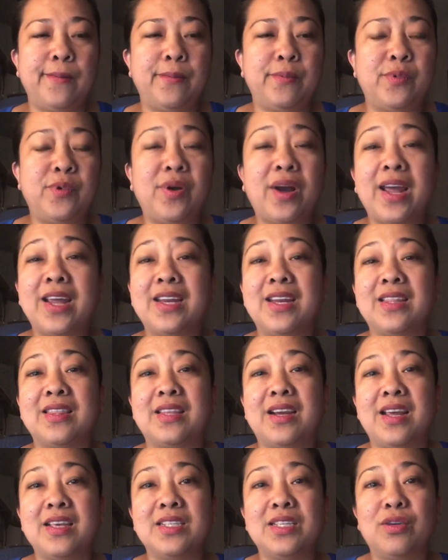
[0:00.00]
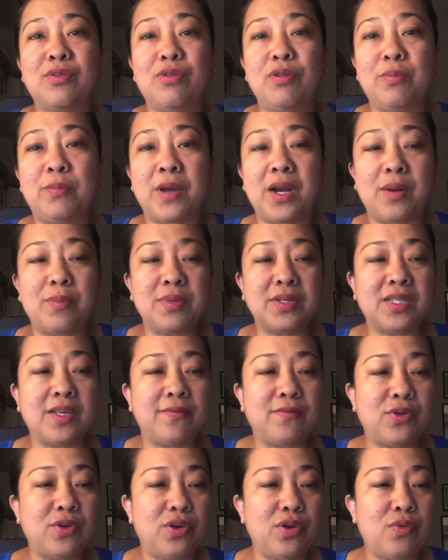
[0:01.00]
ride a tricycle para masave
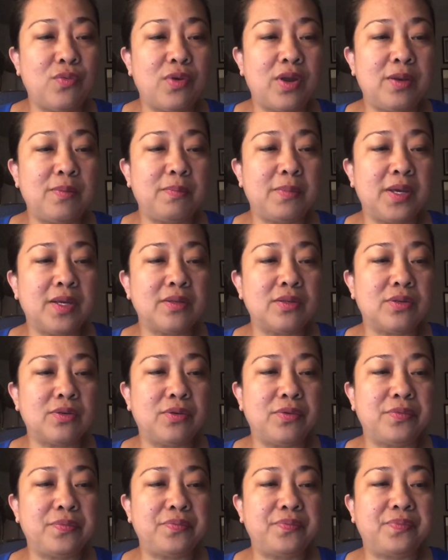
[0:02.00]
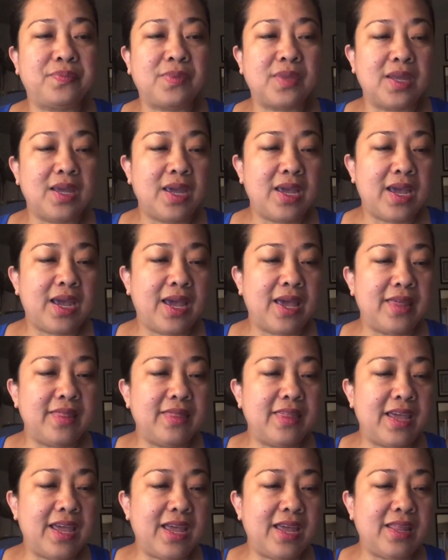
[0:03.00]
ko yung 1 peso. And
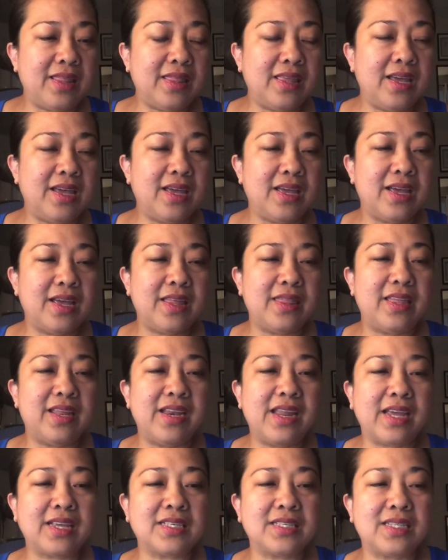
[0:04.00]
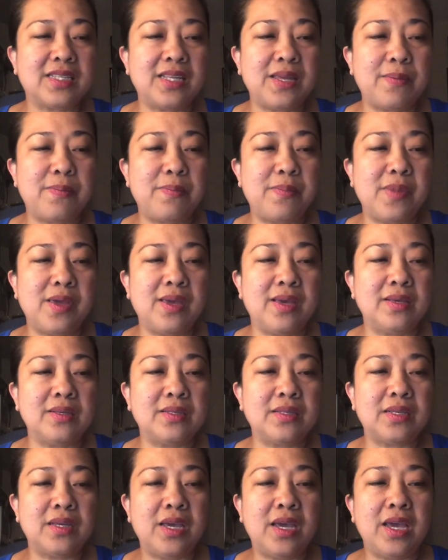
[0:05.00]
then the next tip
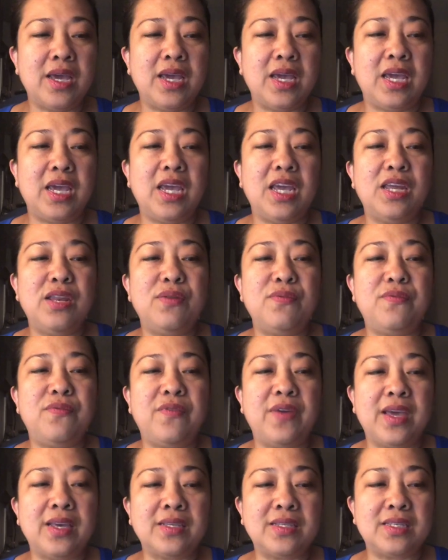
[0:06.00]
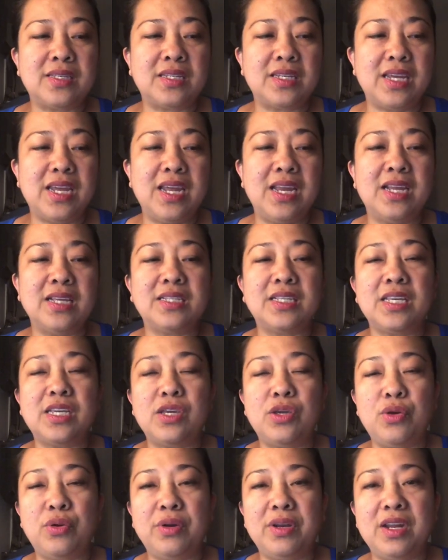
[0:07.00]
is invest in a
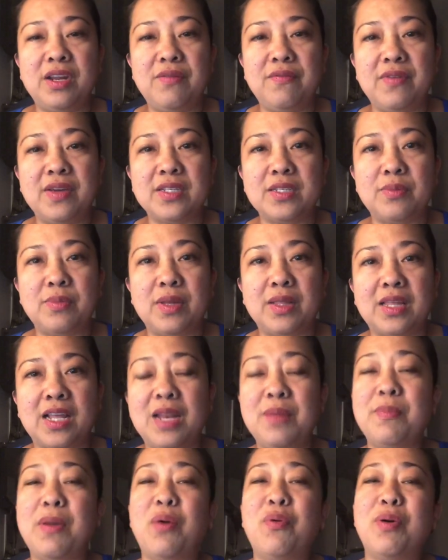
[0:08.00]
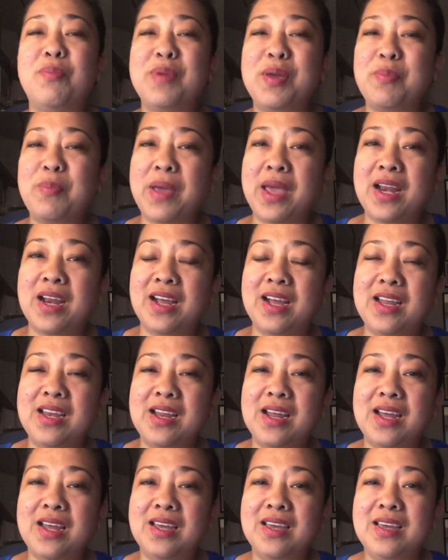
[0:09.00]
secured investment. Halimbawa, may pera ka
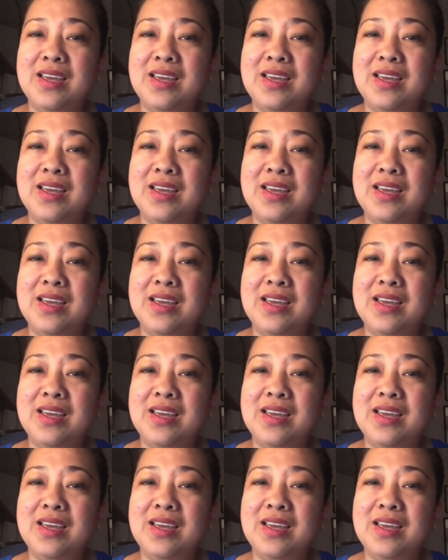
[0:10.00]
na.